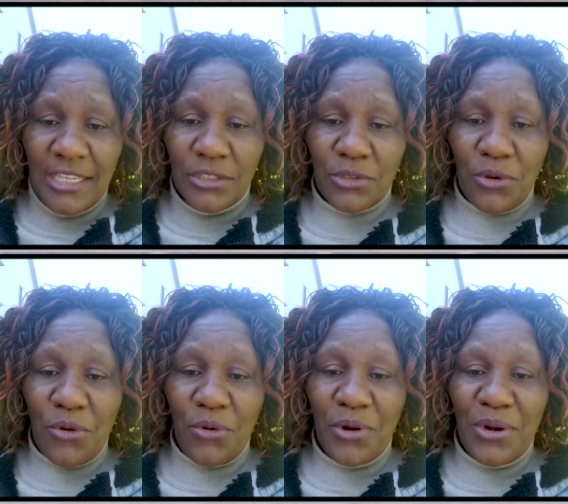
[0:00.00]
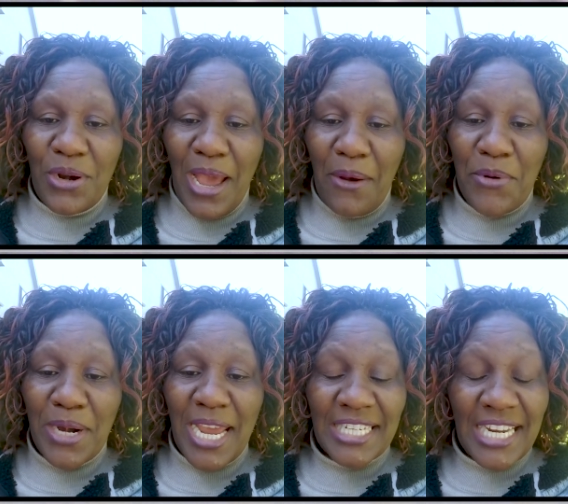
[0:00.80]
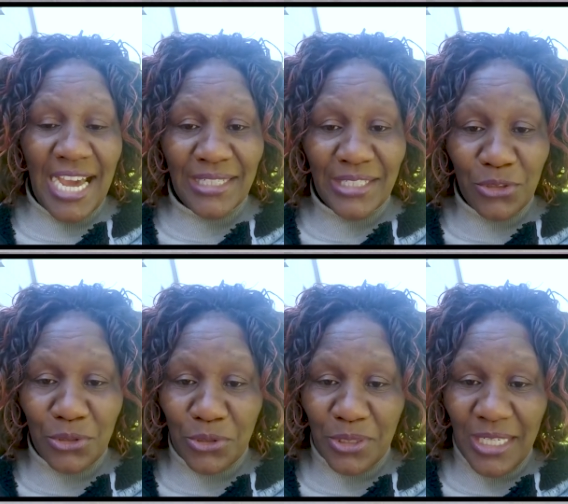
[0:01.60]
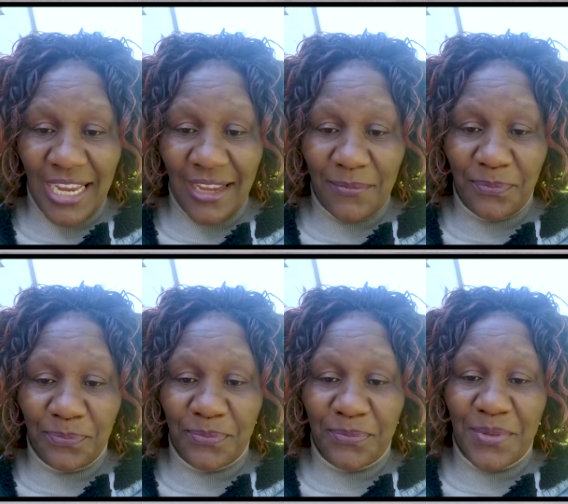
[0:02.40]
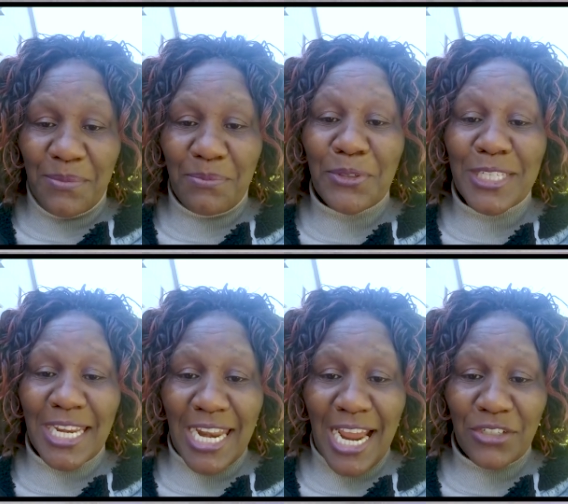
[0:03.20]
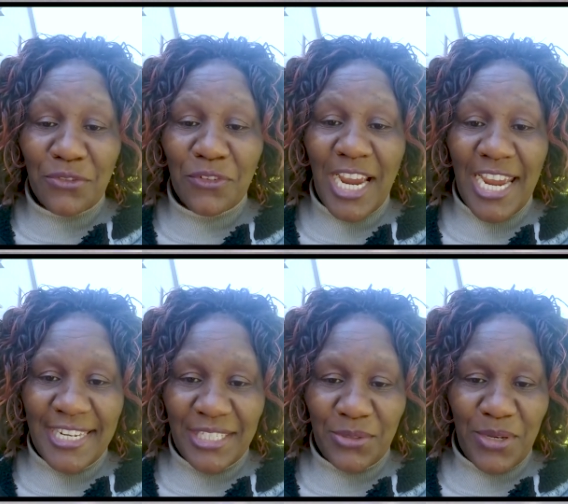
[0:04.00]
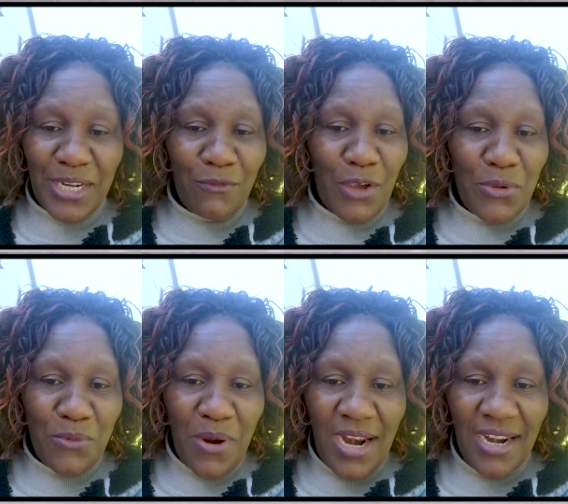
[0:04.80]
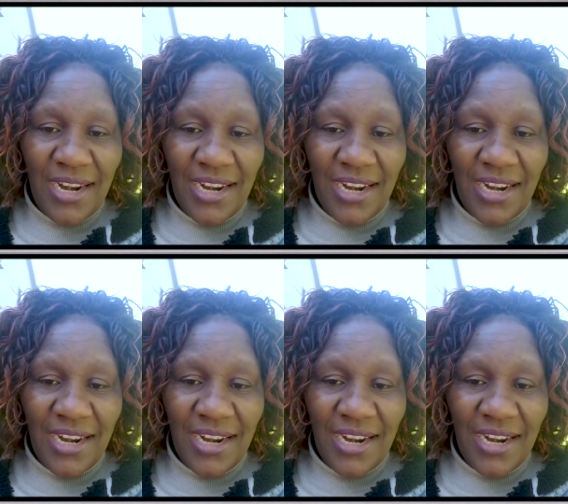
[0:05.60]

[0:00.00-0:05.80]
So I will encourage you today put an act of kindness wherever you are.